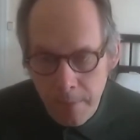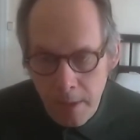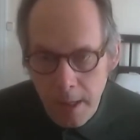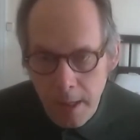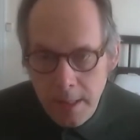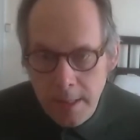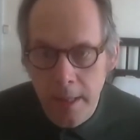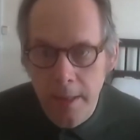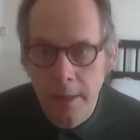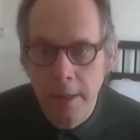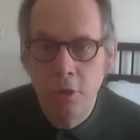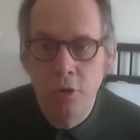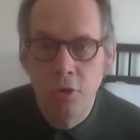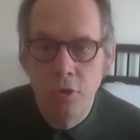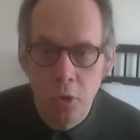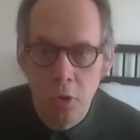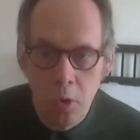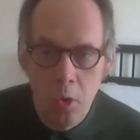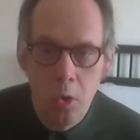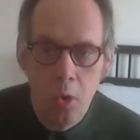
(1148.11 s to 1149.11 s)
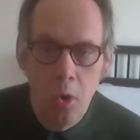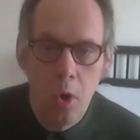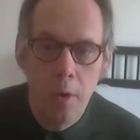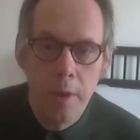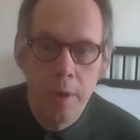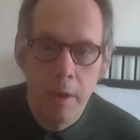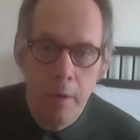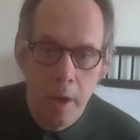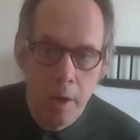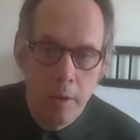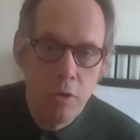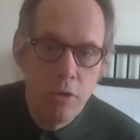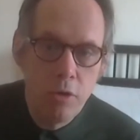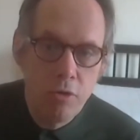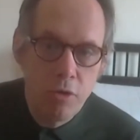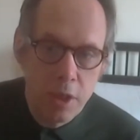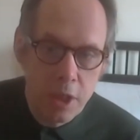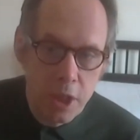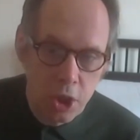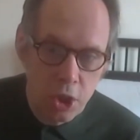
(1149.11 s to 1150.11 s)
is that they draw on their own
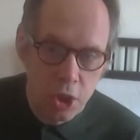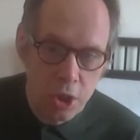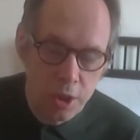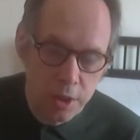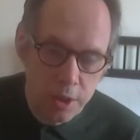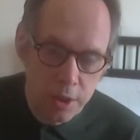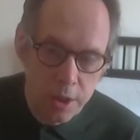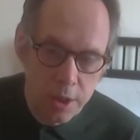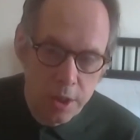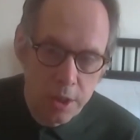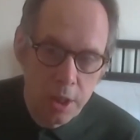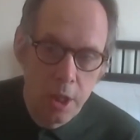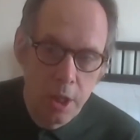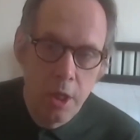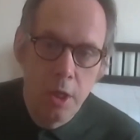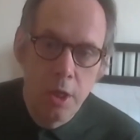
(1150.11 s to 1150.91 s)
traditions